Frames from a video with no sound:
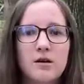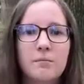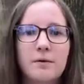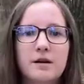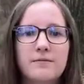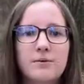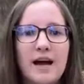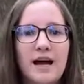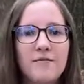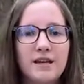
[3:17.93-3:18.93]
But if you
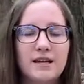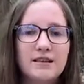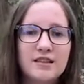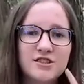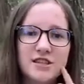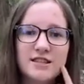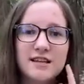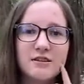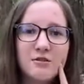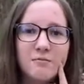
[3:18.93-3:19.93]
have any lesions
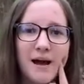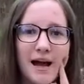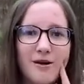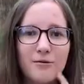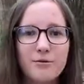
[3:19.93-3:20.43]
in your mouth,